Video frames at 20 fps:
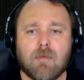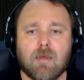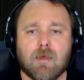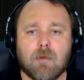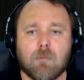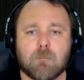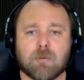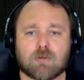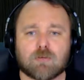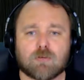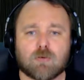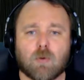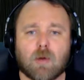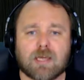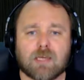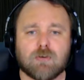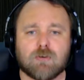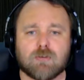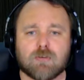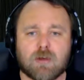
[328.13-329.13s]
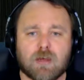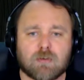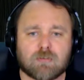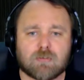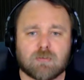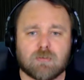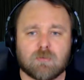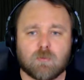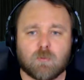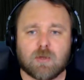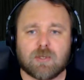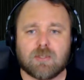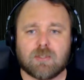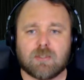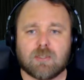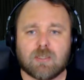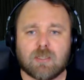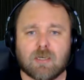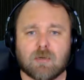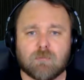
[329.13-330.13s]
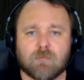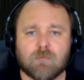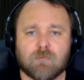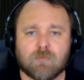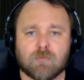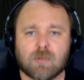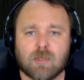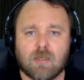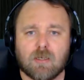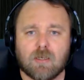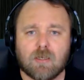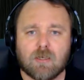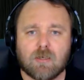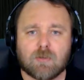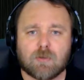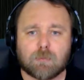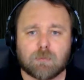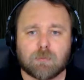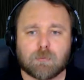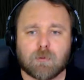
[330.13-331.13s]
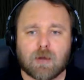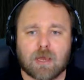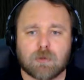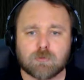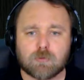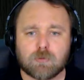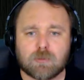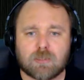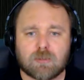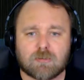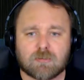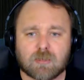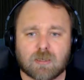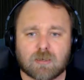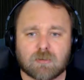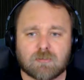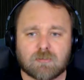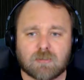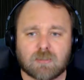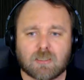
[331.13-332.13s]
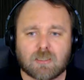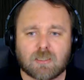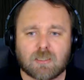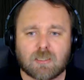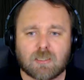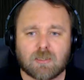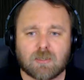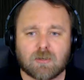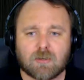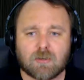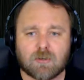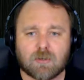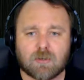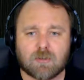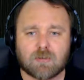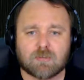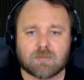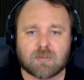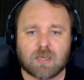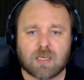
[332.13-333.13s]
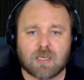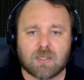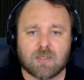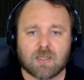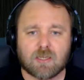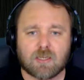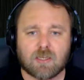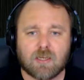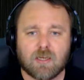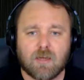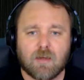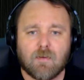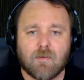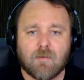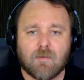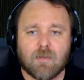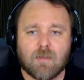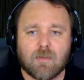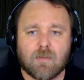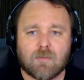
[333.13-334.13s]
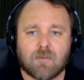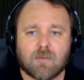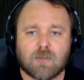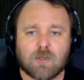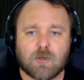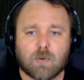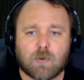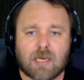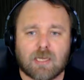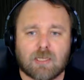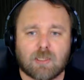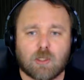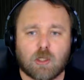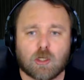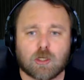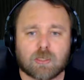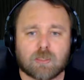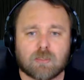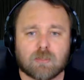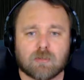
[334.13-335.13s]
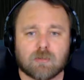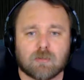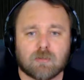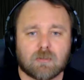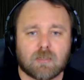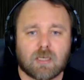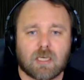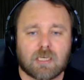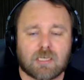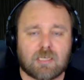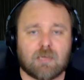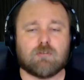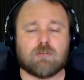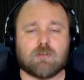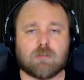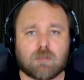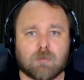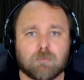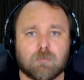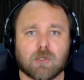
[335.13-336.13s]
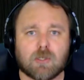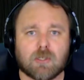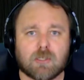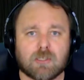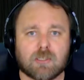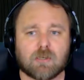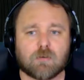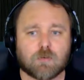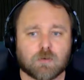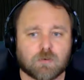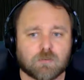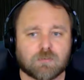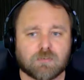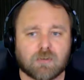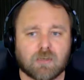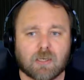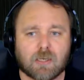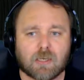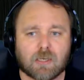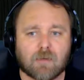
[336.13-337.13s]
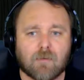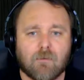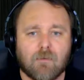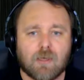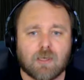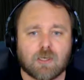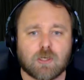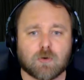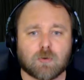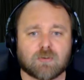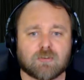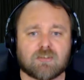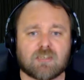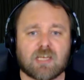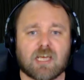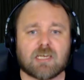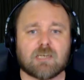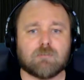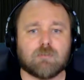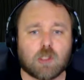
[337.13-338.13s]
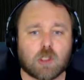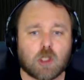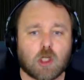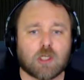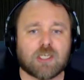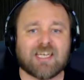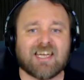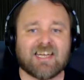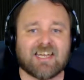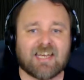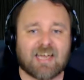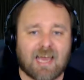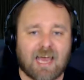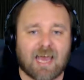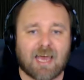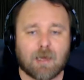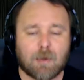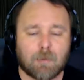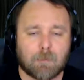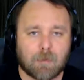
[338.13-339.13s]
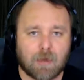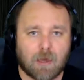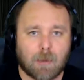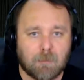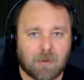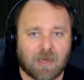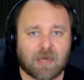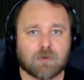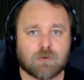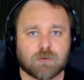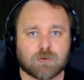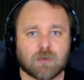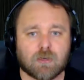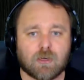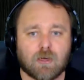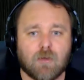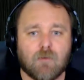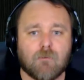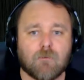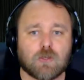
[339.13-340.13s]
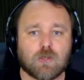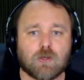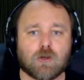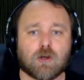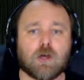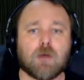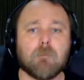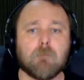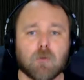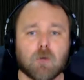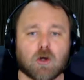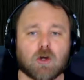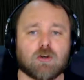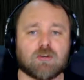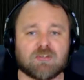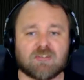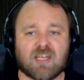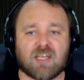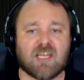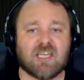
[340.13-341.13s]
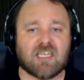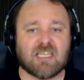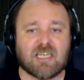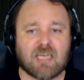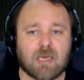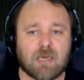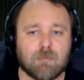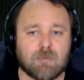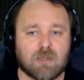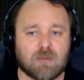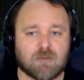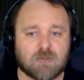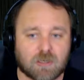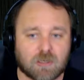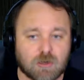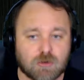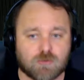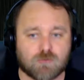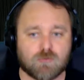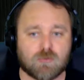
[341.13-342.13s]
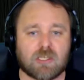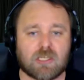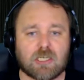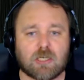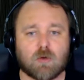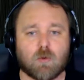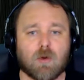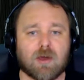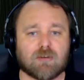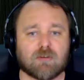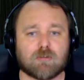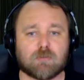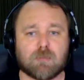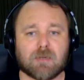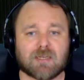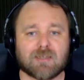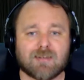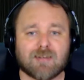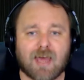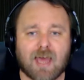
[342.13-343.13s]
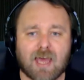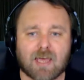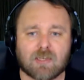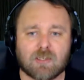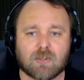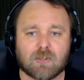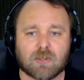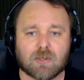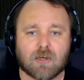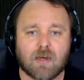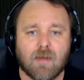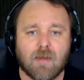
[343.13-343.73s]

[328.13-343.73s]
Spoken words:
But it's quite interesting when the press release that I see here is saying that, you know, hey, look, it gives a completely different feeling. You know, instead of looking at a picture, you're immersed in the image, and it's really quite spectacular.